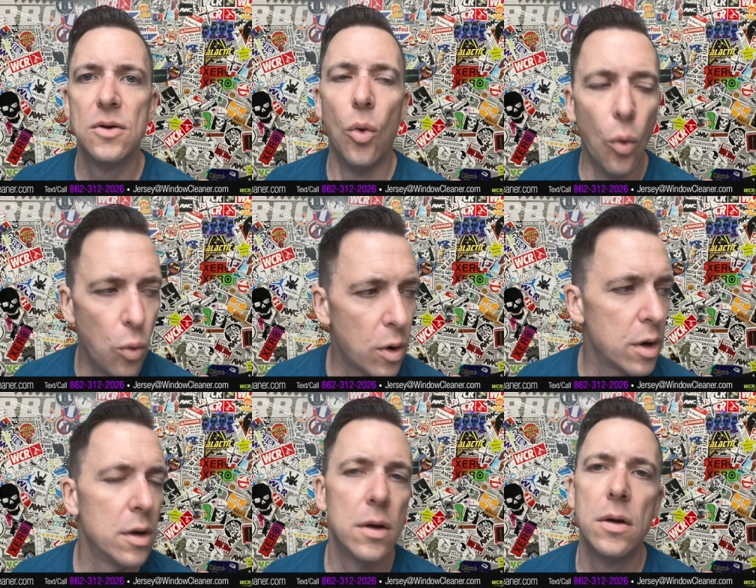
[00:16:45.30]

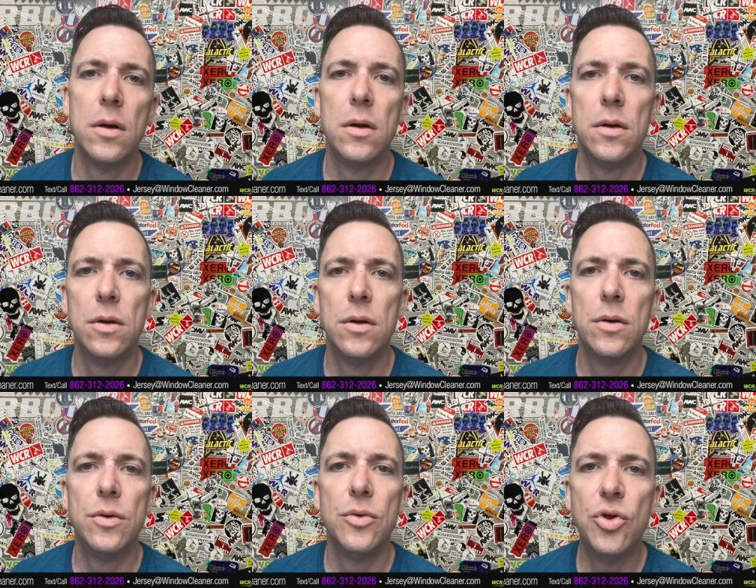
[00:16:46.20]
or
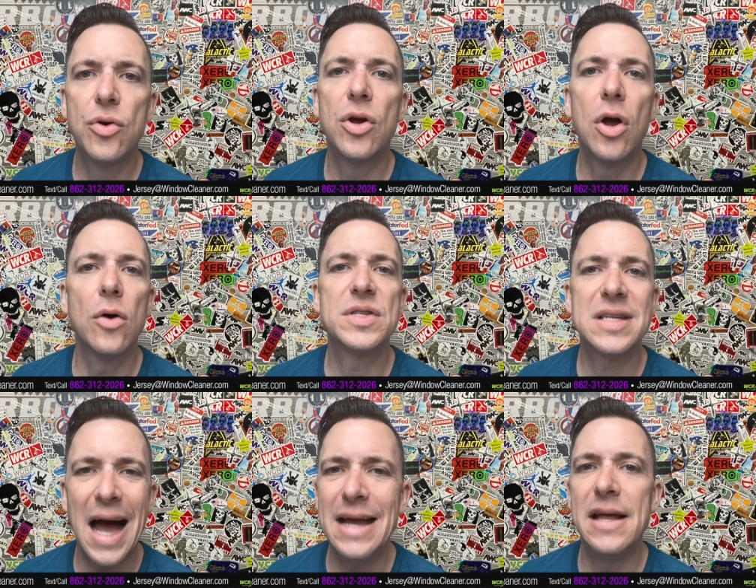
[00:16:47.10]
you could go
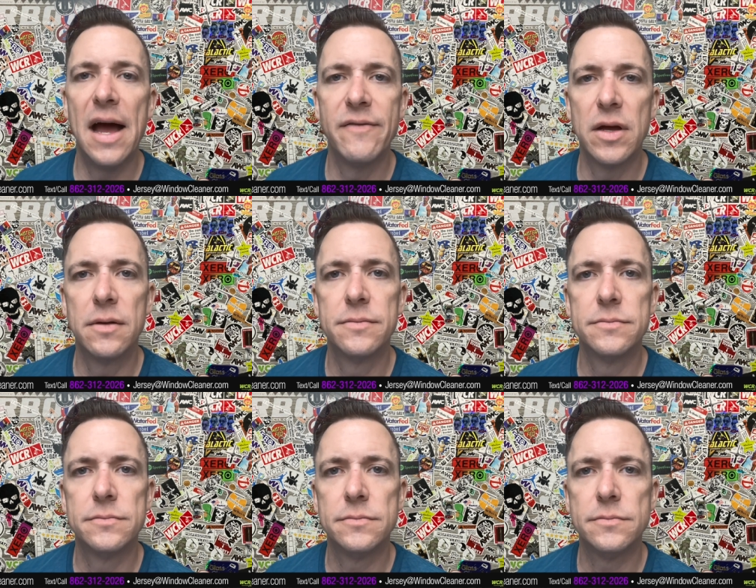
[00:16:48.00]
skydiving
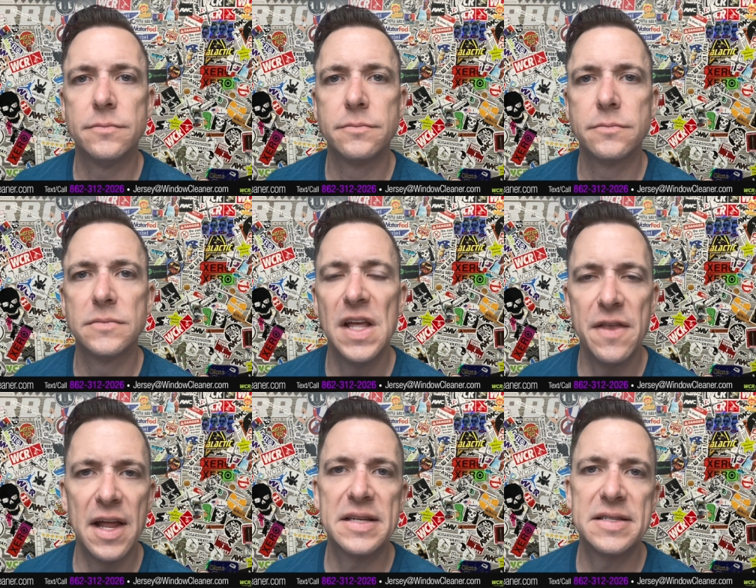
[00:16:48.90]

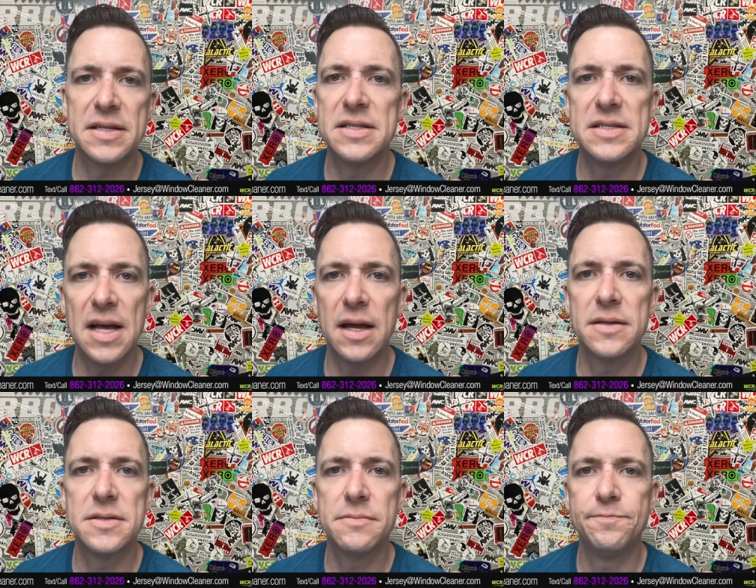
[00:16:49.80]
in the next 60
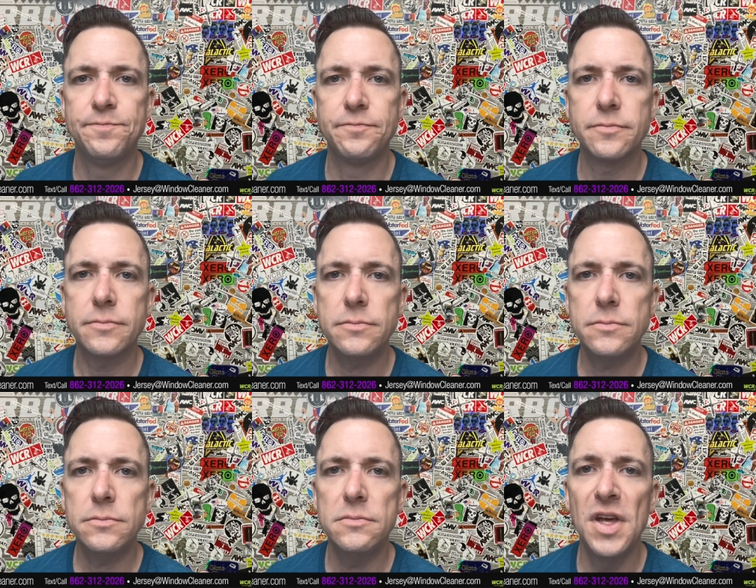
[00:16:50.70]
seconds.
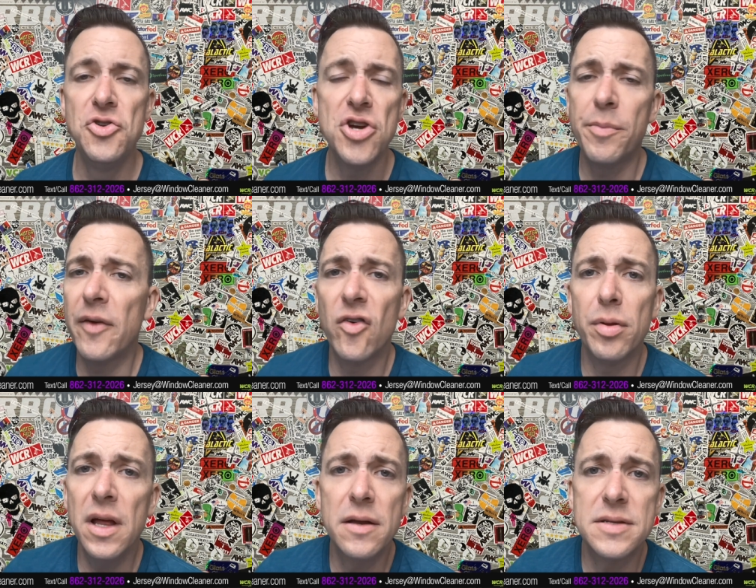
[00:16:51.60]
Jump out of a
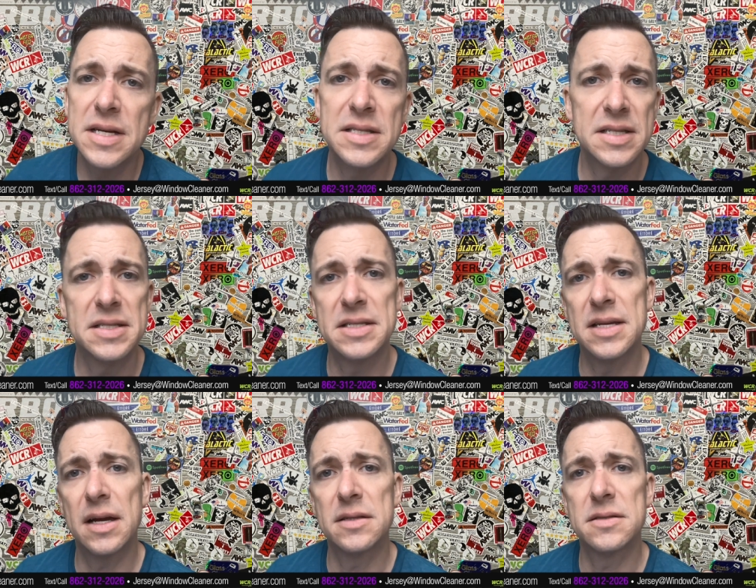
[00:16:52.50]
plane takes 60
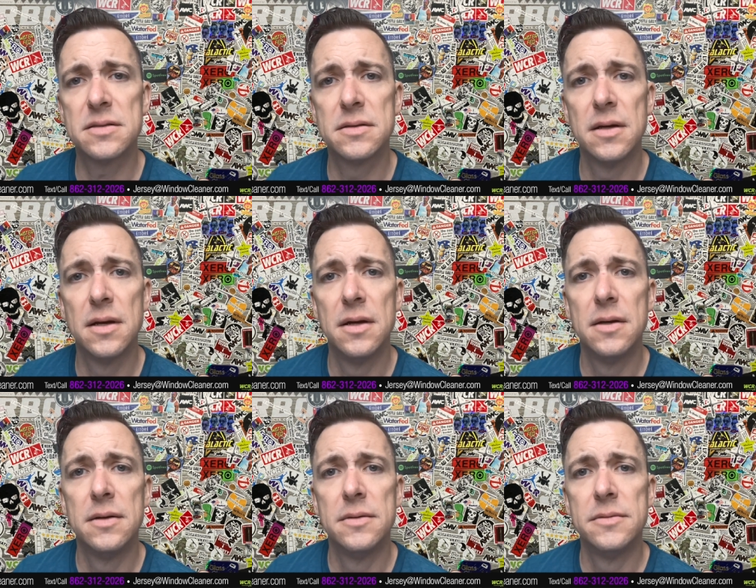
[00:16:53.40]
seconds.
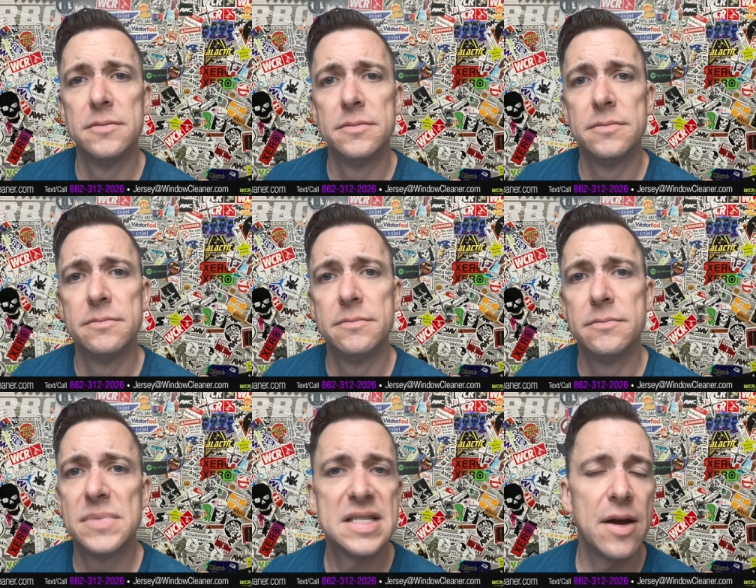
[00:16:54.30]

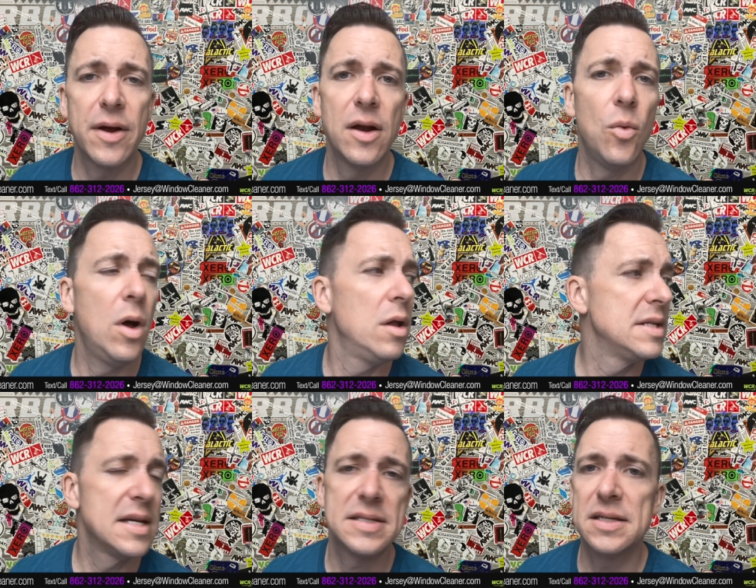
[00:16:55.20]
Staring at a wall
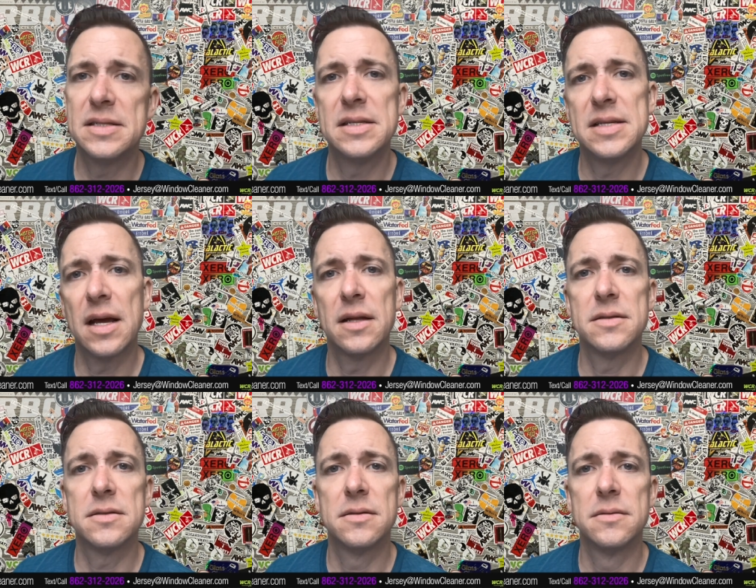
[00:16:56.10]
takes 60
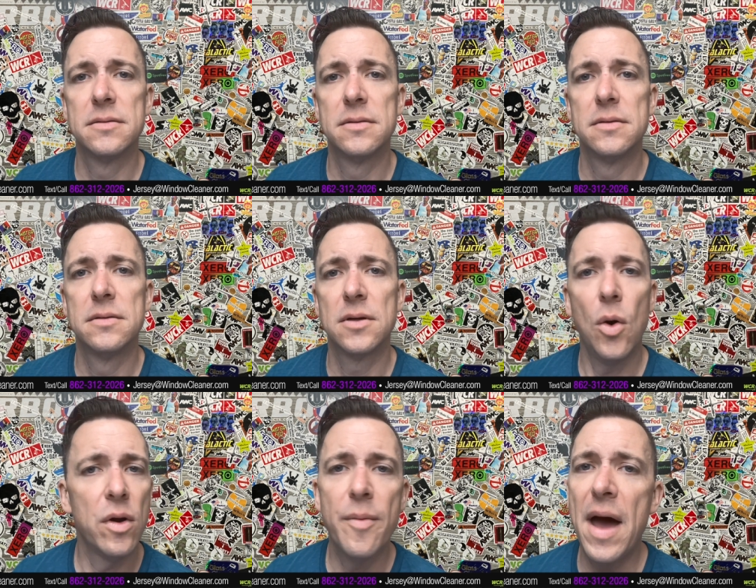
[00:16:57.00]
seconds.
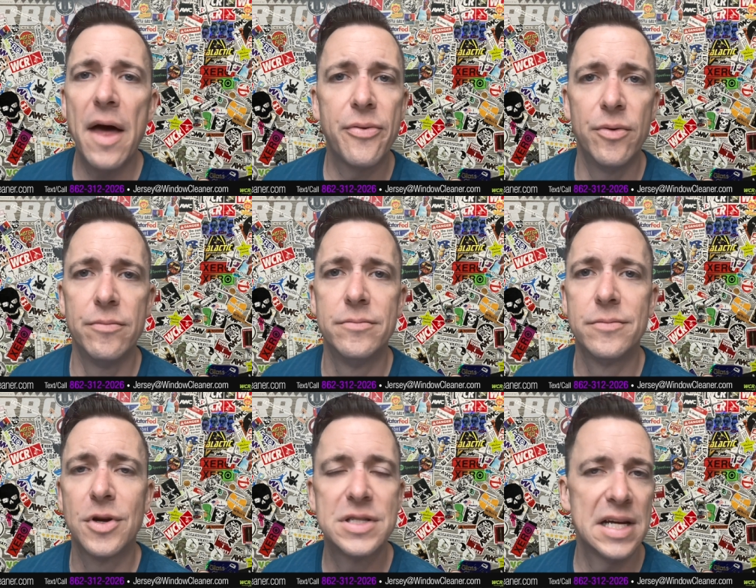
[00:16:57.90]
Going to the bathroom
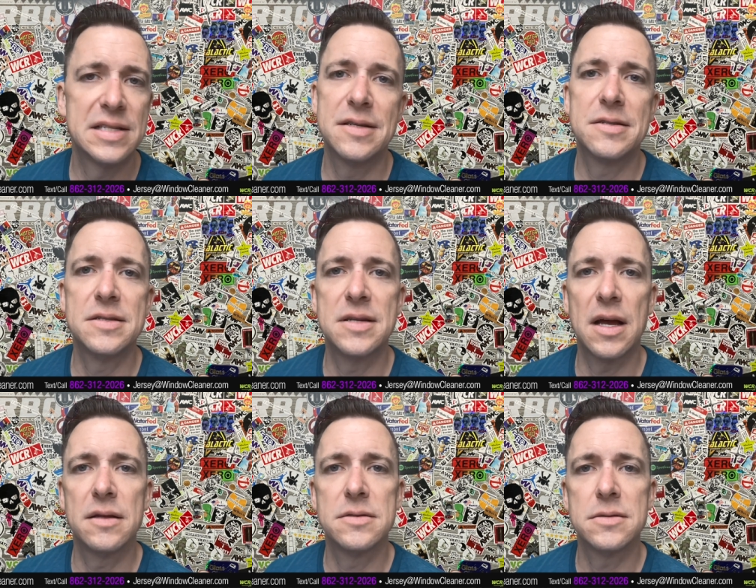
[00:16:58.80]
could take 60
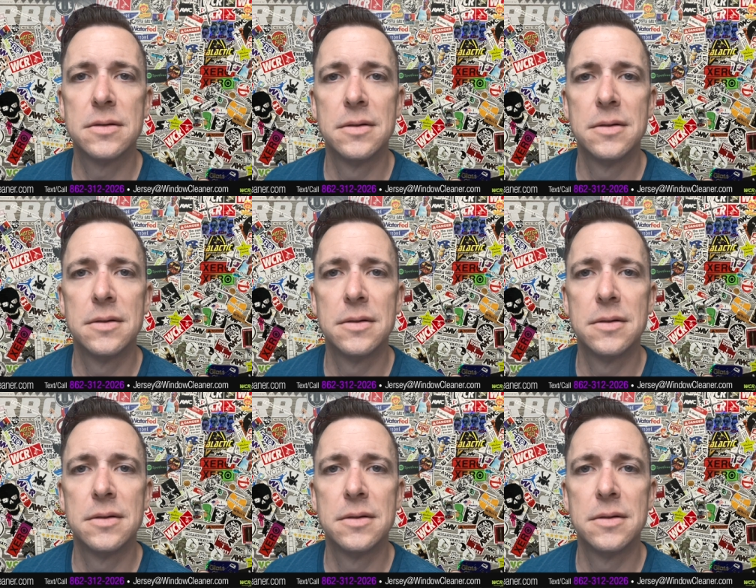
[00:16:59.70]
seconds.